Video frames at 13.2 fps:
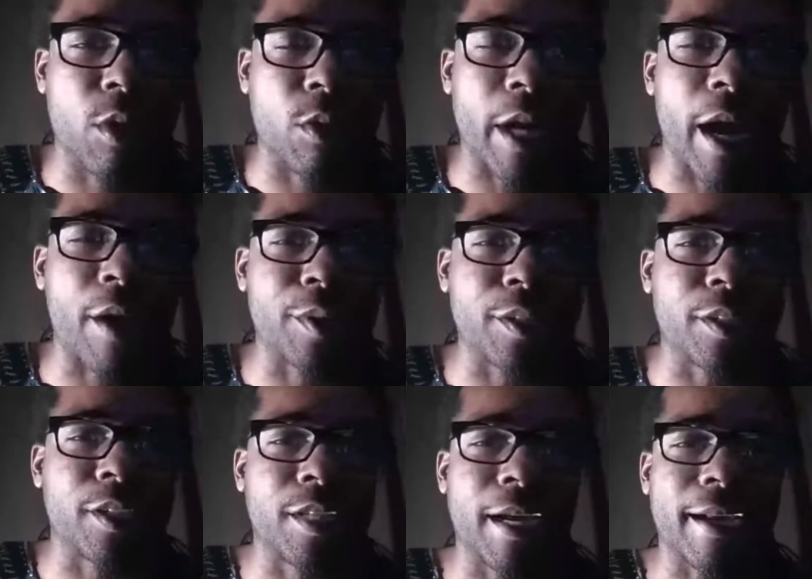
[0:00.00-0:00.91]
counties
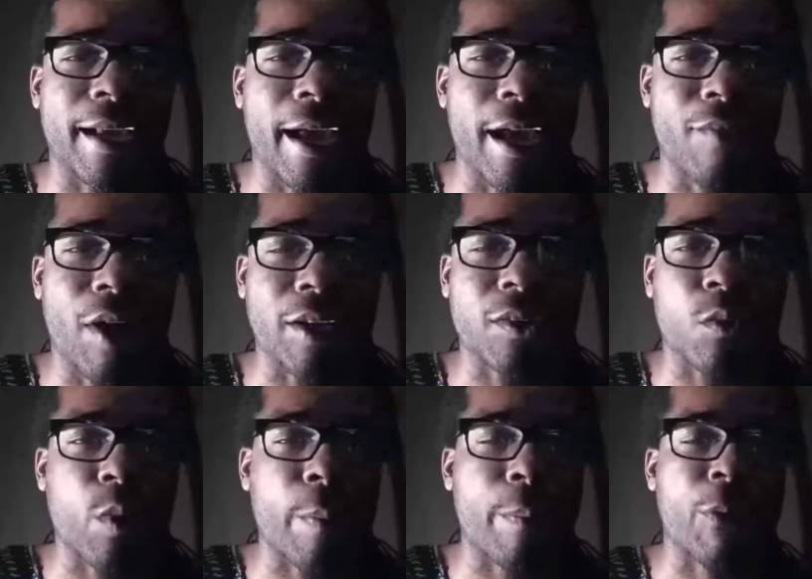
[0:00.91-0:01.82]
that then gave out some
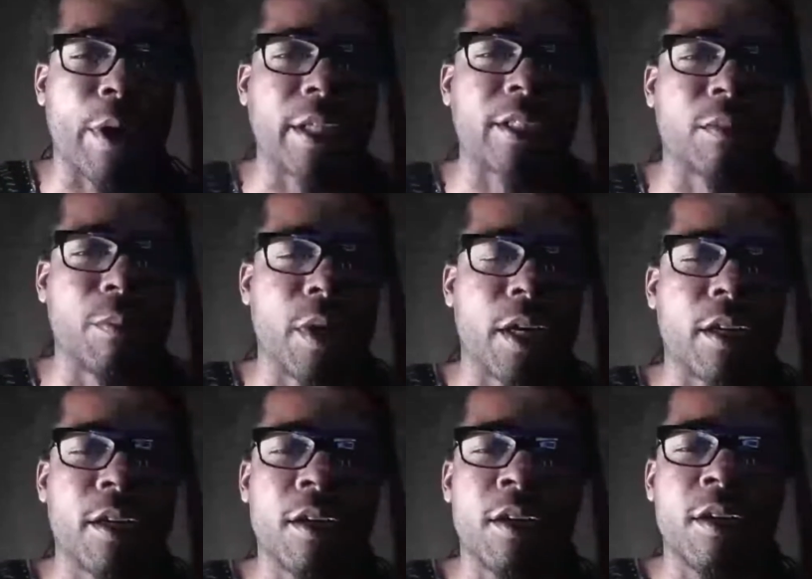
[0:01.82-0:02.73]
reparations
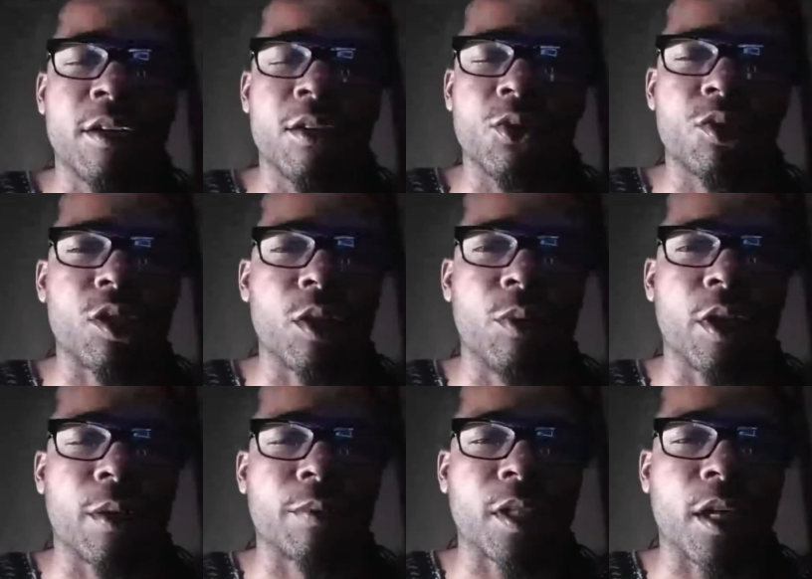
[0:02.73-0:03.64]
money. You see what
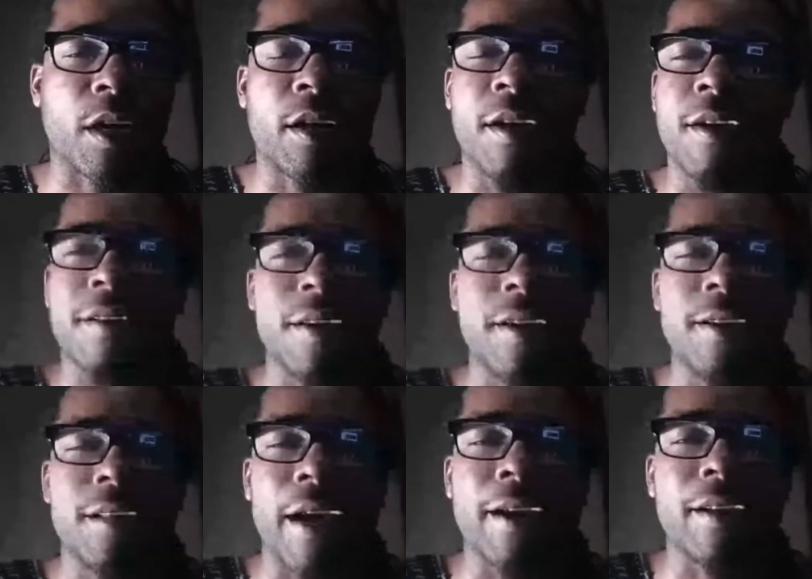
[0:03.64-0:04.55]
I'm saying? They
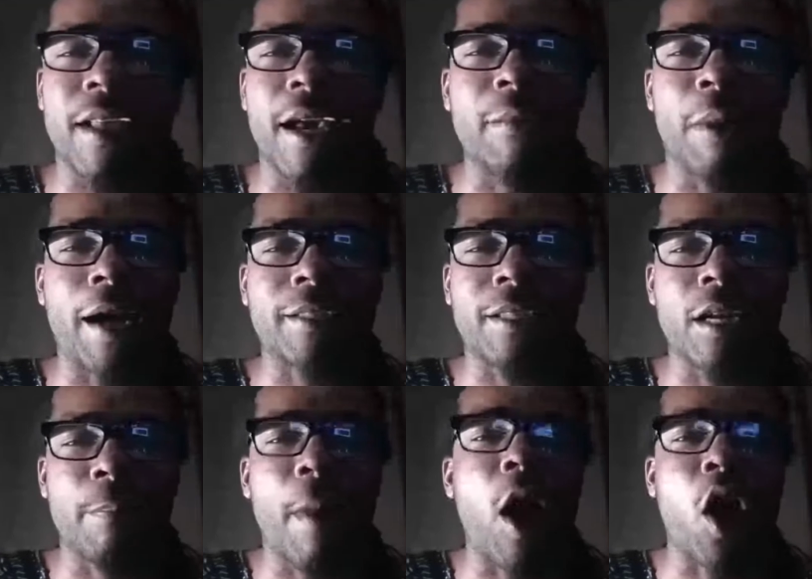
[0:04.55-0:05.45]
out
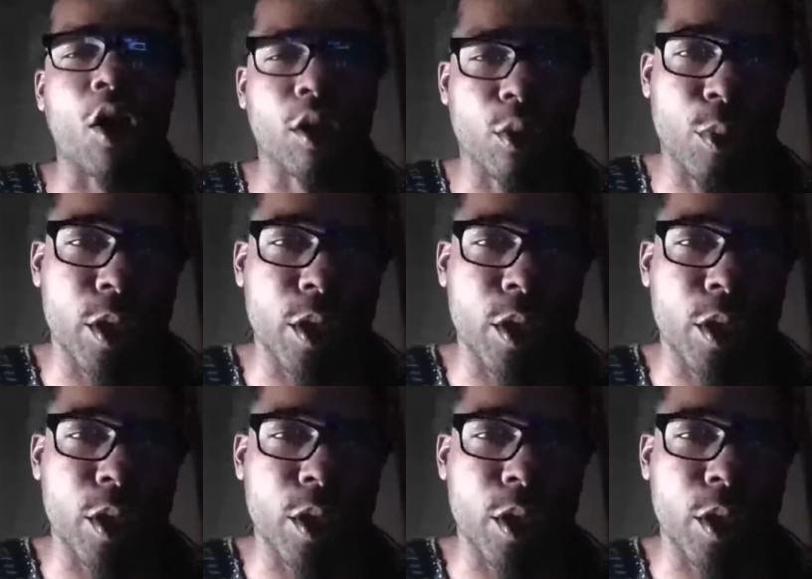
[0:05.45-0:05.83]
there balling